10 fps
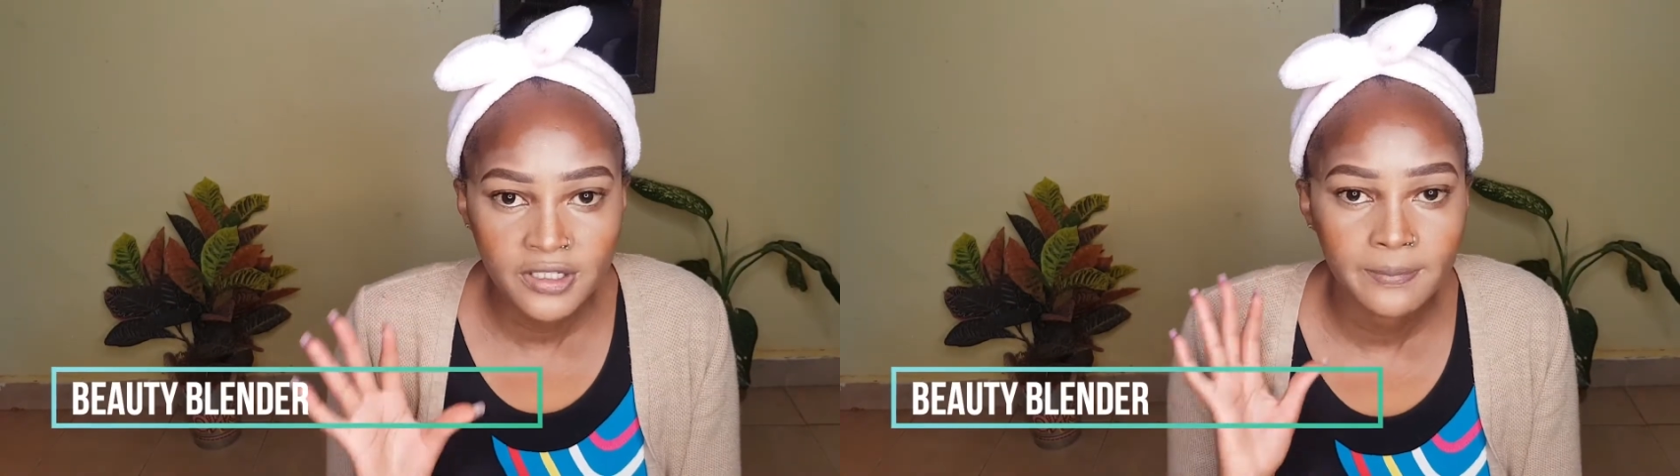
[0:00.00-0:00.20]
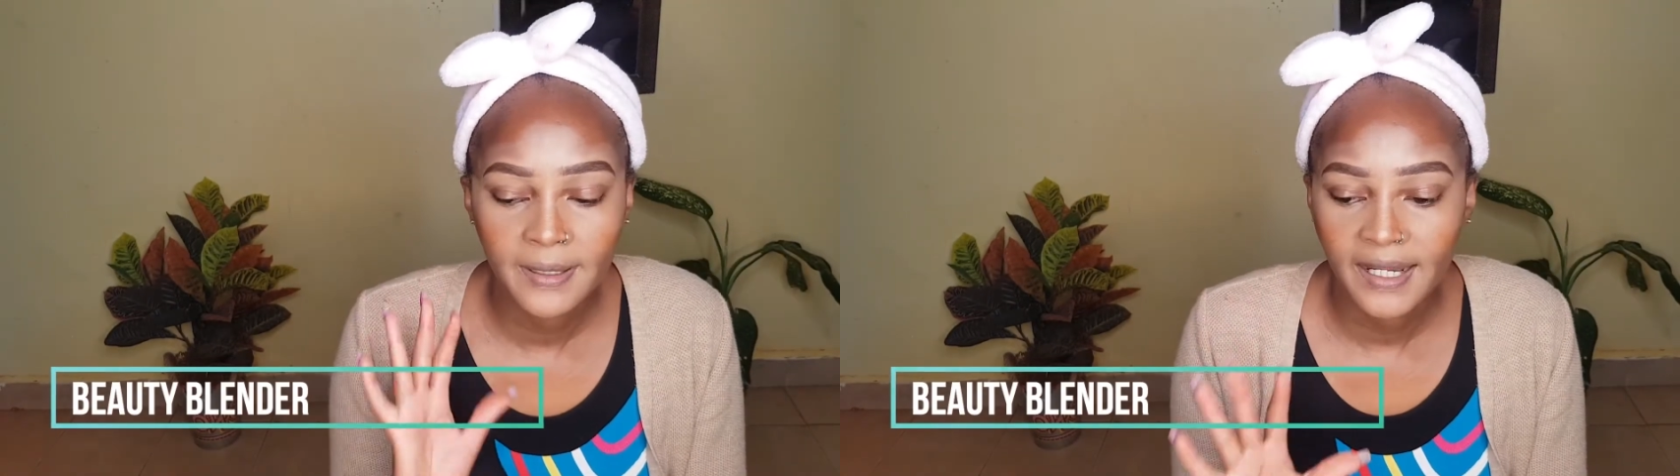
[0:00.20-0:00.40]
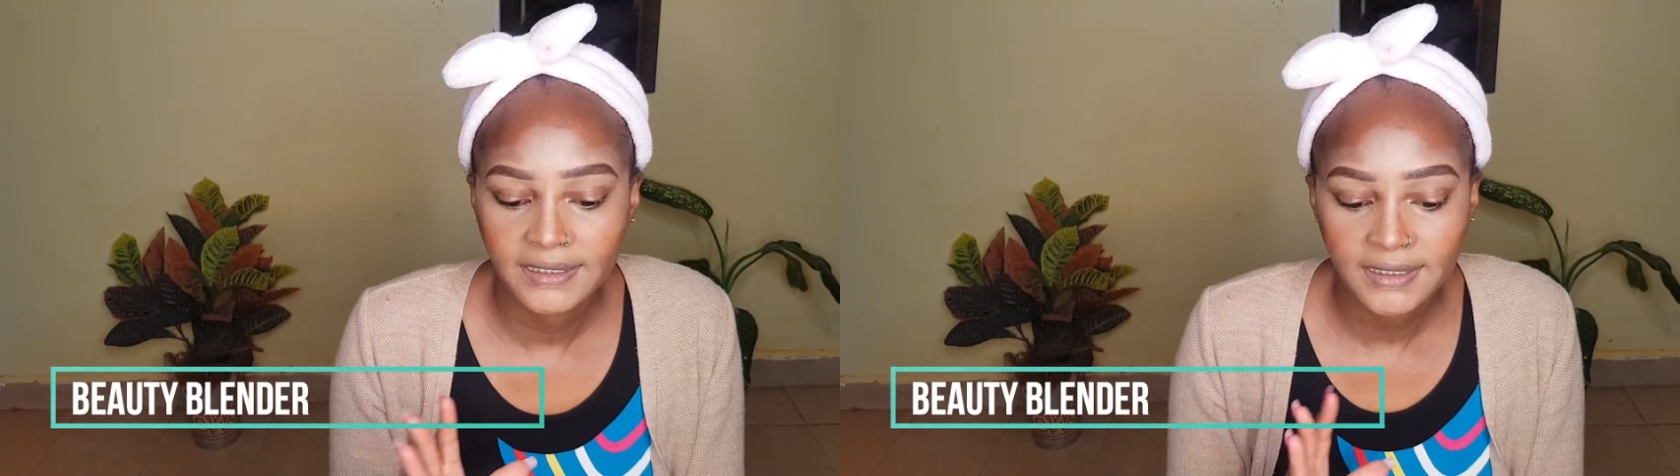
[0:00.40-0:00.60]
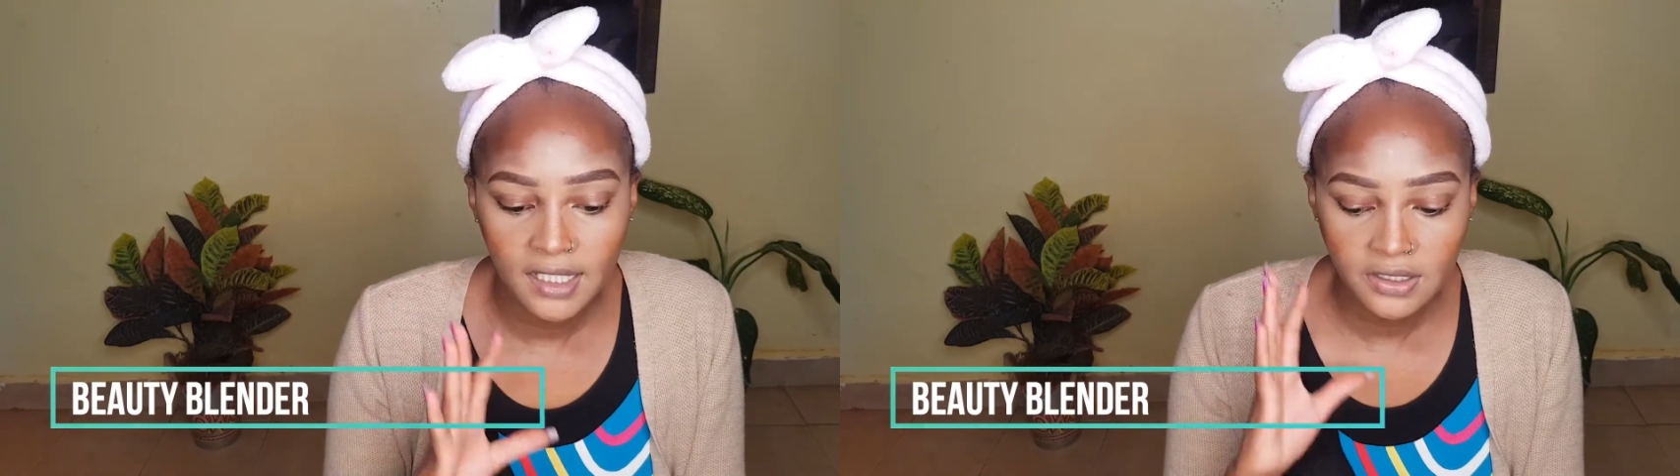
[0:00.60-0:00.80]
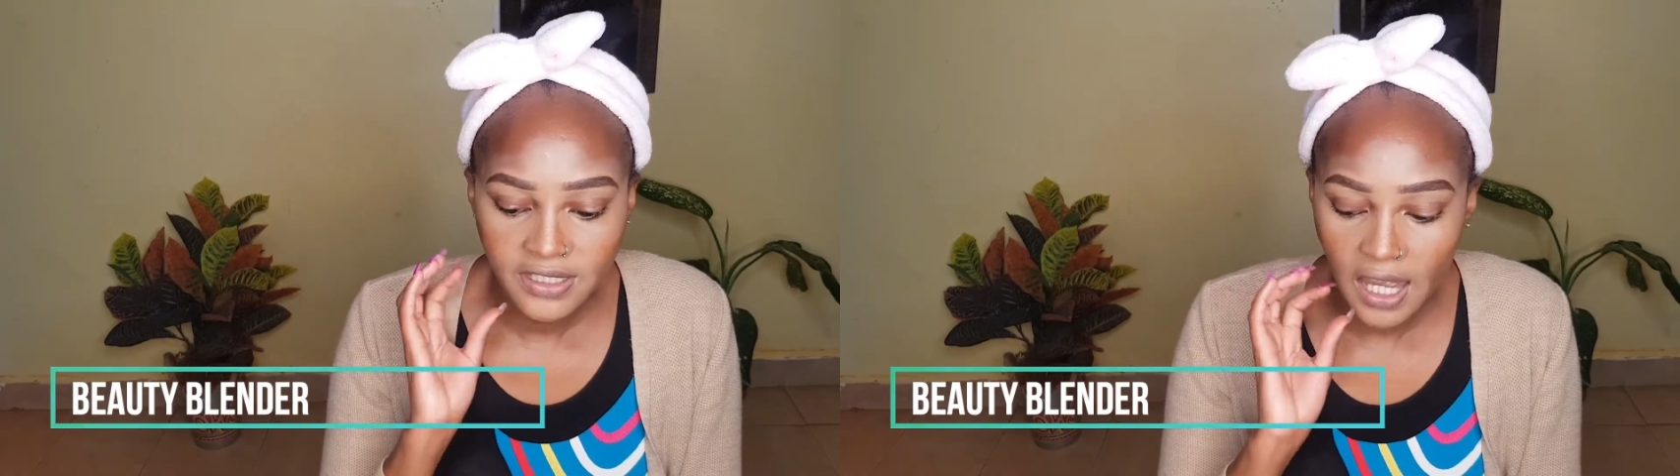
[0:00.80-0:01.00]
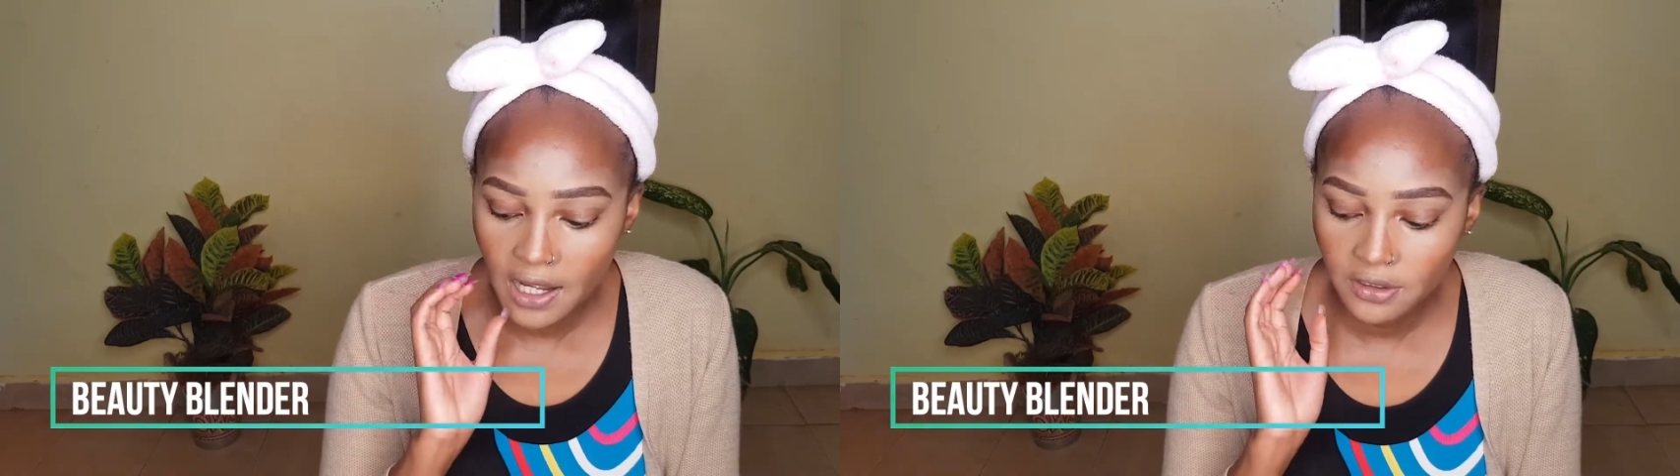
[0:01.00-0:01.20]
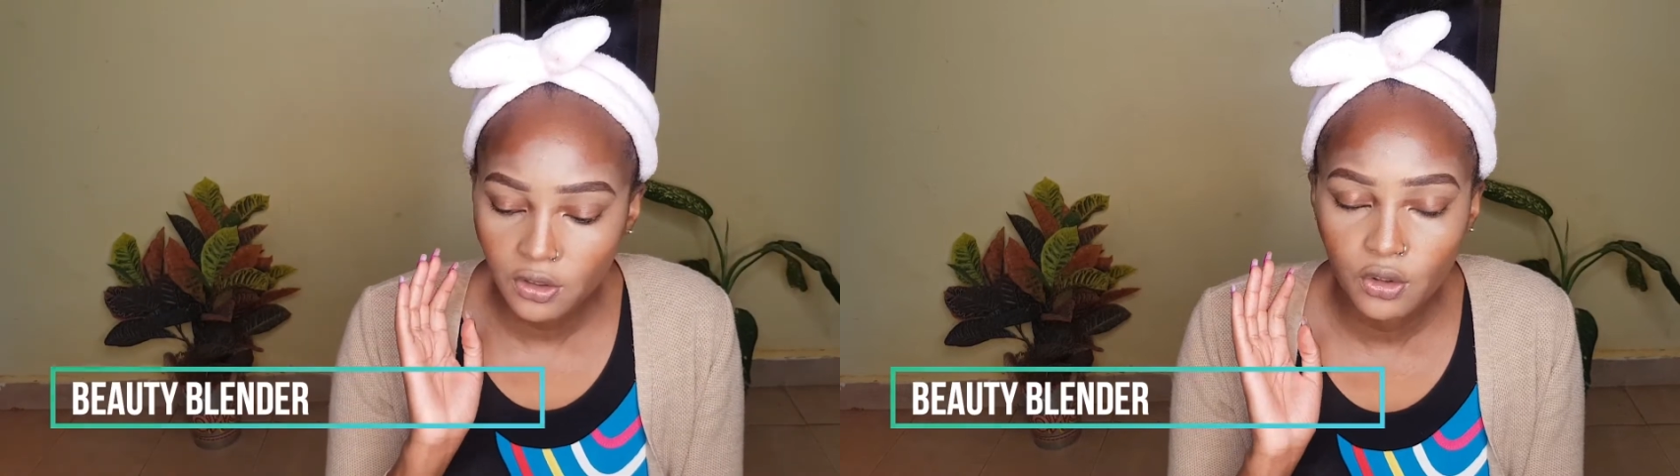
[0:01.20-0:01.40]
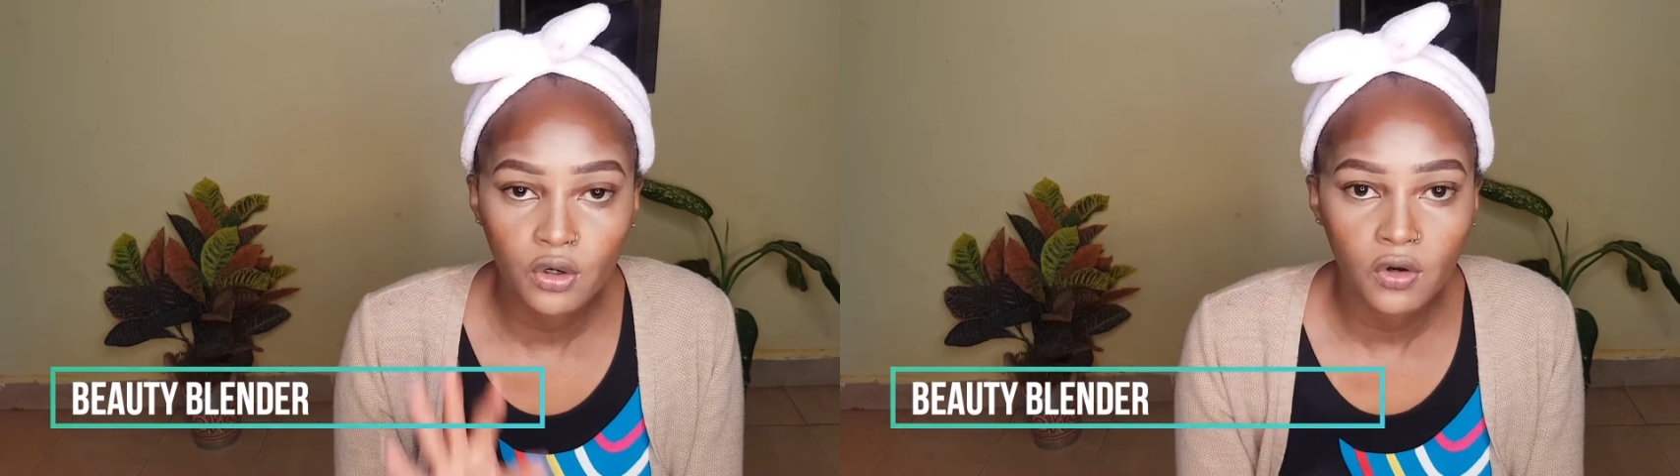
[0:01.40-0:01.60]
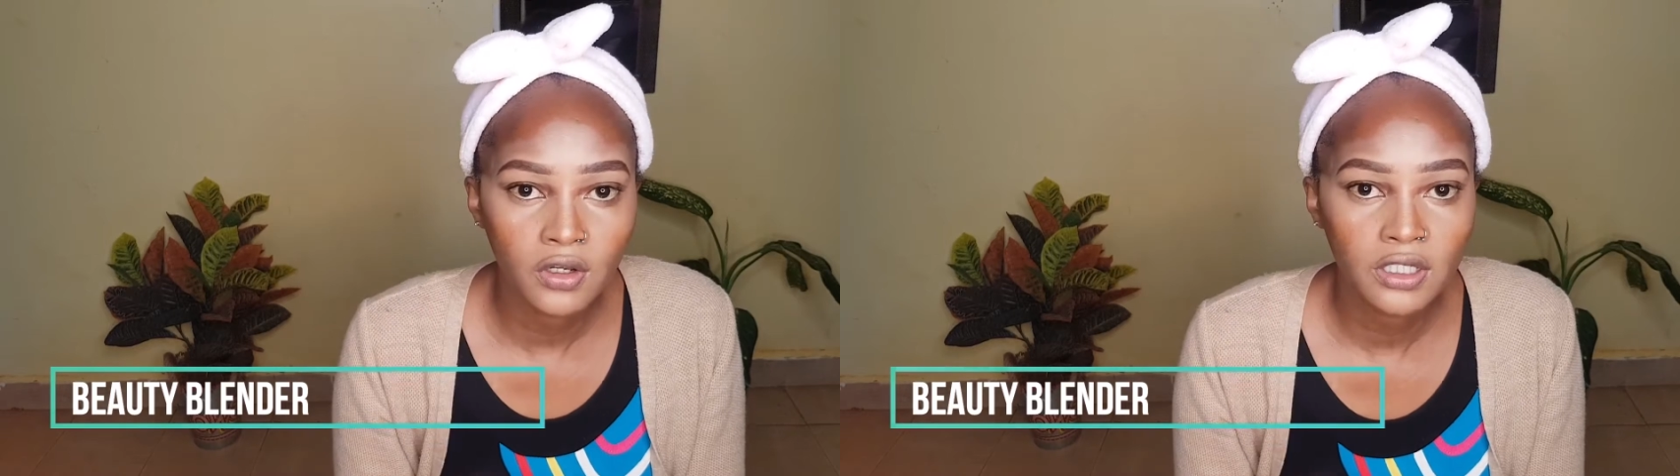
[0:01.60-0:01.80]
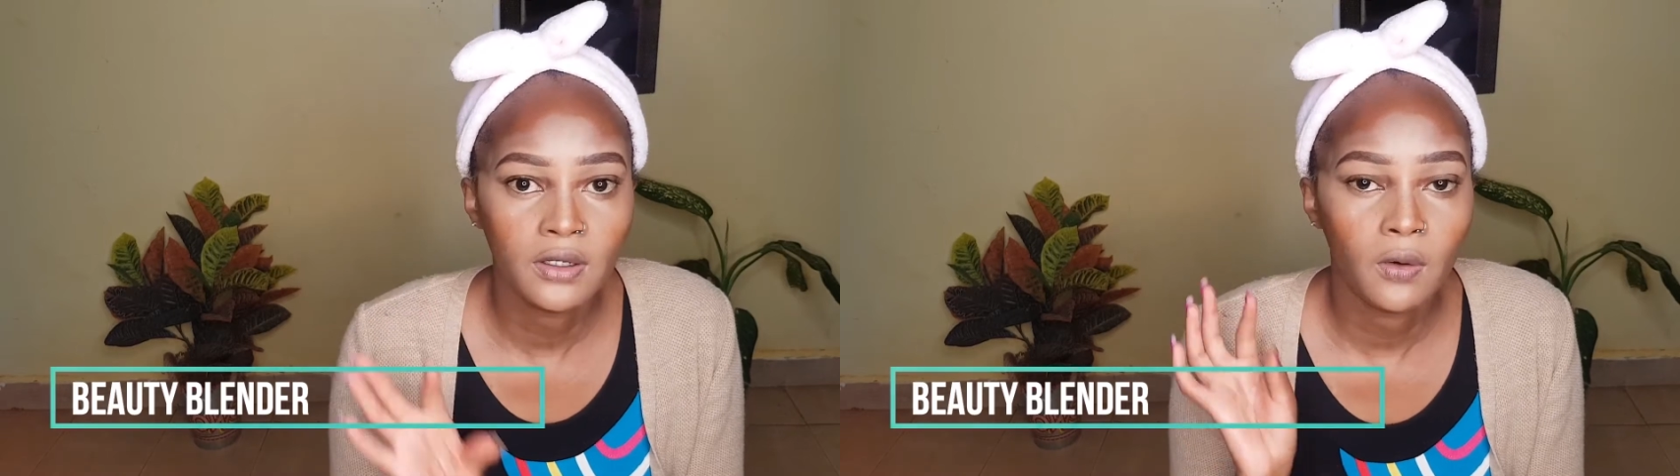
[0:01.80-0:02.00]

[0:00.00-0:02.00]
blenders are good